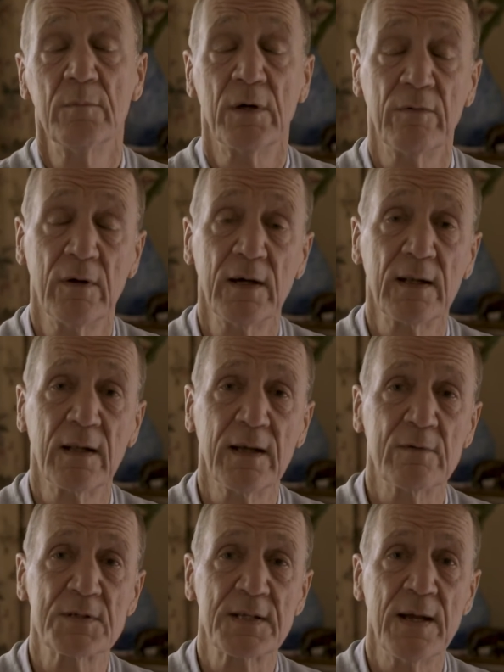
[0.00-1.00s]
My right
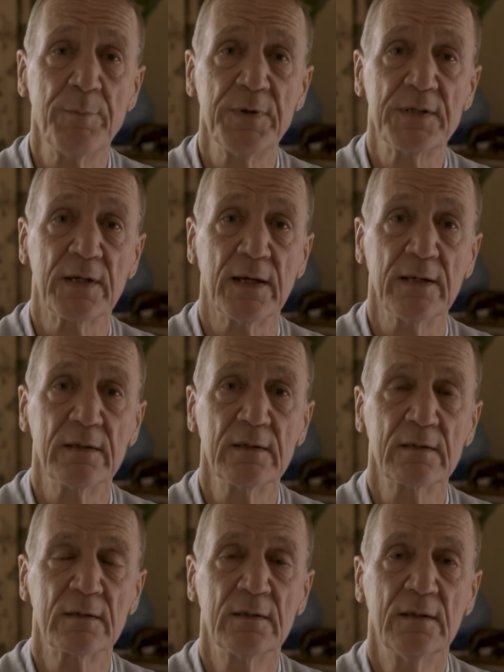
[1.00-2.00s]
leg was
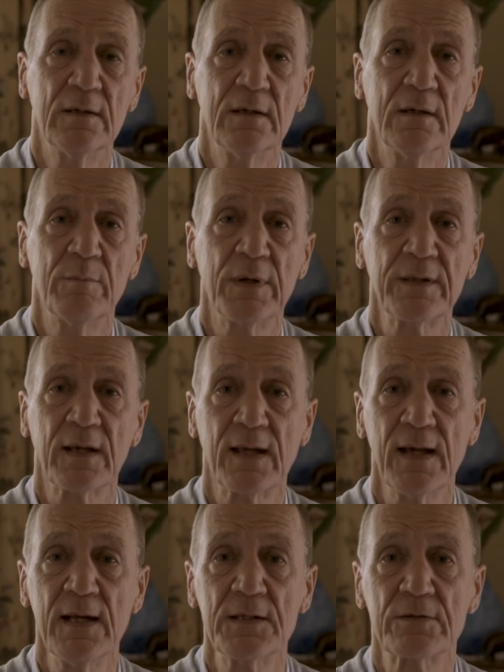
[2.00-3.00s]
amputated, but the
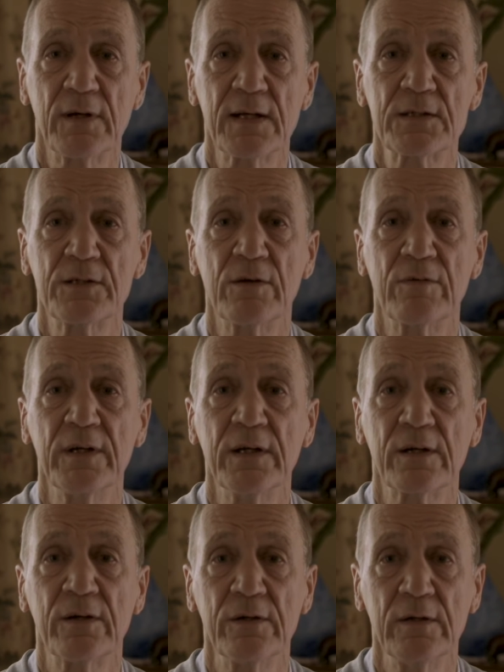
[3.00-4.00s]
cancer actually
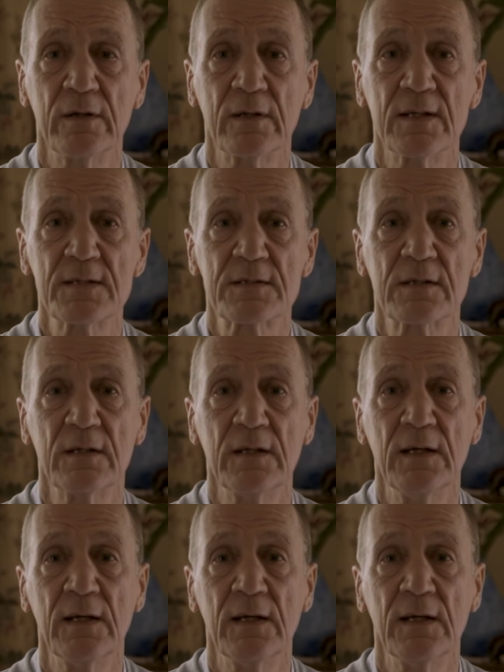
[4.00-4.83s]
reoccurred less than a